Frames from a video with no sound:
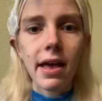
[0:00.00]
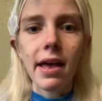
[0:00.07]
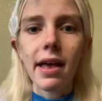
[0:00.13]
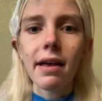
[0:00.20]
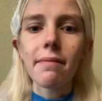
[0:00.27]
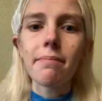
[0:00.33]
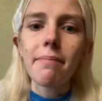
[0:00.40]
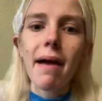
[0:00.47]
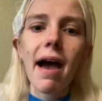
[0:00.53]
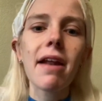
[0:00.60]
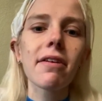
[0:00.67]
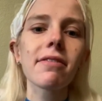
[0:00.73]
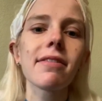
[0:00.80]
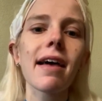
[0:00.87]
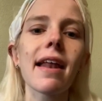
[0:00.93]
It
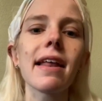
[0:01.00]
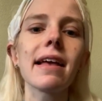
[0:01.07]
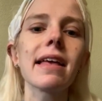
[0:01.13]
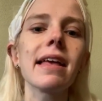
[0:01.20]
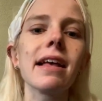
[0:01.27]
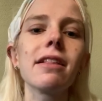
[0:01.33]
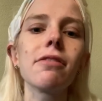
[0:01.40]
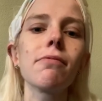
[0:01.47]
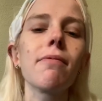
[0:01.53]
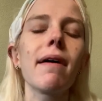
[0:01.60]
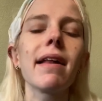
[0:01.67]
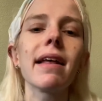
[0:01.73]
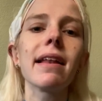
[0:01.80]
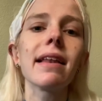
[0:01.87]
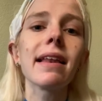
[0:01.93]
matters that it gets what
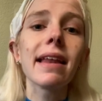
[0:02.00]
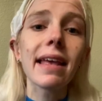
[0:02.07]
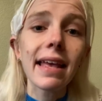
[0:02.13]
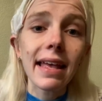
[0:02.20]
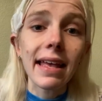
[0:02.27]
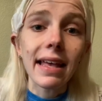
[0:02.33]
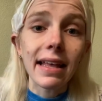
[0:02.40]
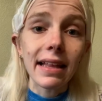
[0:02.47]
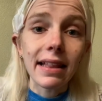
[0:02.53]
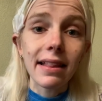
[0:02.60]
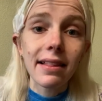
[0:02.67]
it needs.